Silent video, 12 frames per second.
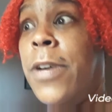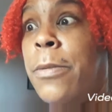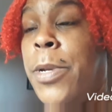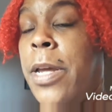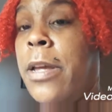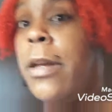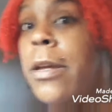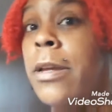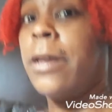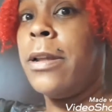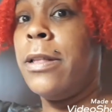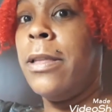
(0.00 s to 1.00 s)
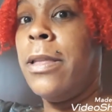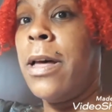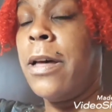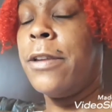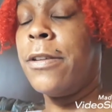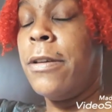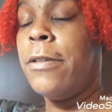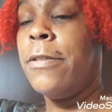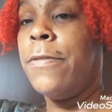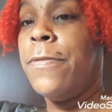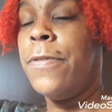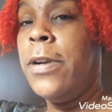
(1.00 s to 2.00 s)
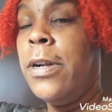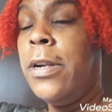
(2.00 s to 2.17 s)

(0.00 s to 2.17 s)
vitamin A, and a lot of